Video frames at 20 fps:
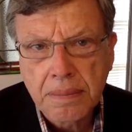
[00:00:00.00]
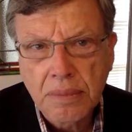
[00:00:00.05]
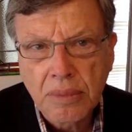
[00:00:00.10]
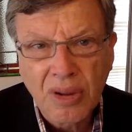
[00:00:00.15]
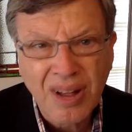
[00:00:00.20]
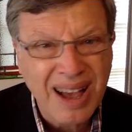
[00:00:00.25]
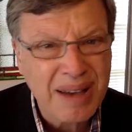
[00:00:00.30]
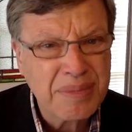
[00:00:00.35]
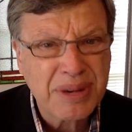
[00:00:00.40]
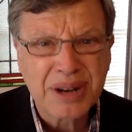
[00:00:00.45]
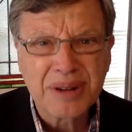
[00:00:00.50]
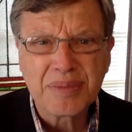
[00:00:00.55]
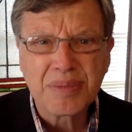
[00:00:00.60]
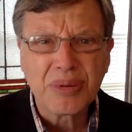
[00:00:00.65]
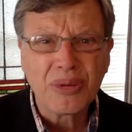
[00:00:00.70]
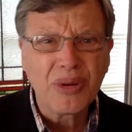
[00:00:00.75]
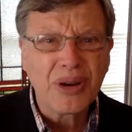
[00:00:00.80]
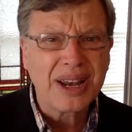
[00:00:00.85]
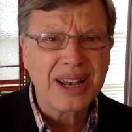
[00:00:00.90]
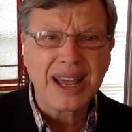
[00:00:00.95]
Well, I'm
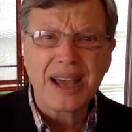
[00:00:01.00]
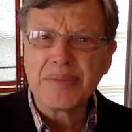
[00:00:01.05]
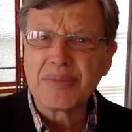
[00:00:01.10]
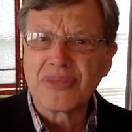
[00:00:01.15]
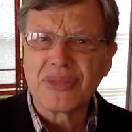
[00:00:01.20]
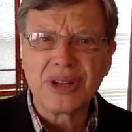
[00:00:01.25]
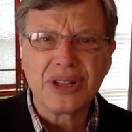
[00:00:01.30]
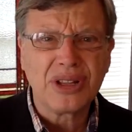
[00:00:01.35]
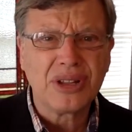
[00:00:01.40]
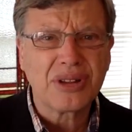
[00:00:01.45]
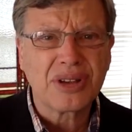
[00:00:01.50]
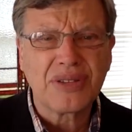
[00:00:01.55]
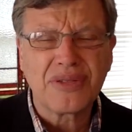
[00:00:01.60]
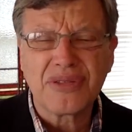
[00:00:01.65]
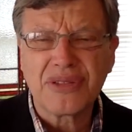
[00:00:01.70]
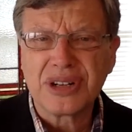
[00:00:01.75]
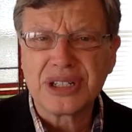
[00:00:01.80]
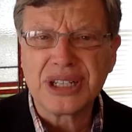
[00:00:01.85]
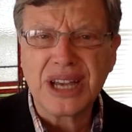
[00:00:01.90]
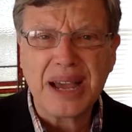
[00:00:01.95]
unemployed and I'm really looking
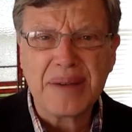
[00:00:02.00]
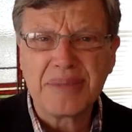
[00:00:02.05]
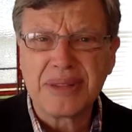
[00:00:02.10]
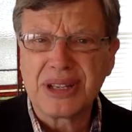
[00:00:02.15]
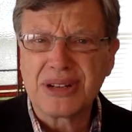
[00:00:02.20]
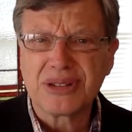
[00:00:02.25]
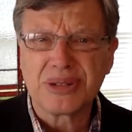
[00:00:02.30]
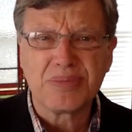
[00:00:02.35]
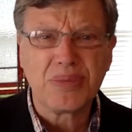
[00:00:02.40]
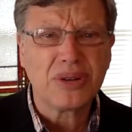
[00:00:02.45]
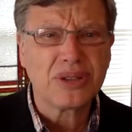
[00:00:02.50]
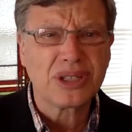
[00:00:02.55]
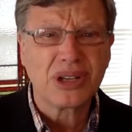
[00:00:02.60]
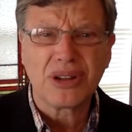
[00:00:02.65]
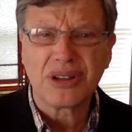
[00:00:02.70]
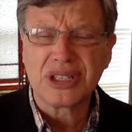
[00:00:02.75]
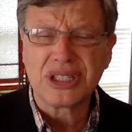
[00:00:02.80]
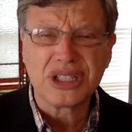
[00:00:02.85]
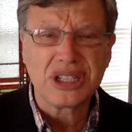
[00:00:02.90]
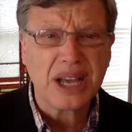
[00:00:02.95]
for a job, and there's supposedly
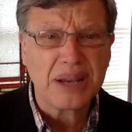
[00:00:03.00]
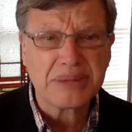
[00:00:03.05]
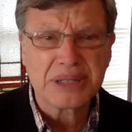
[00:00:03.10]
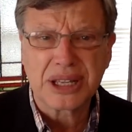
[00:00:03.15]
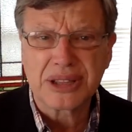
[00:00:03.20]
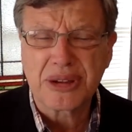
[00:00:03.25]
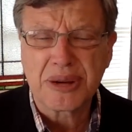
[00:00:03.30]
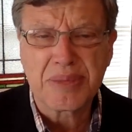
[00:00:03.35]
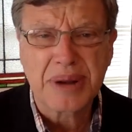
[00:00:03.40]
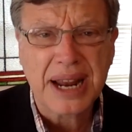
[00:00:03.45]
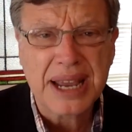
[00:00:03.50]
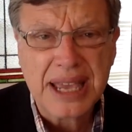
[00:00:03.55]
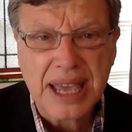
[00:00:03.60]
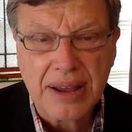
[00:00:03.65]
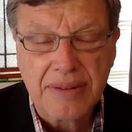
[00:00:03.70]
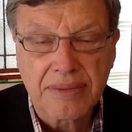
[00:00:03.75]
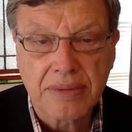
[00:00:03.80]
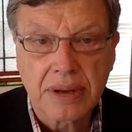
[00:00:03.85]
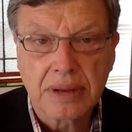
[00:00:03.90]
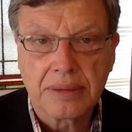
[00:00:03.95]
all these jobs out there, but I can't.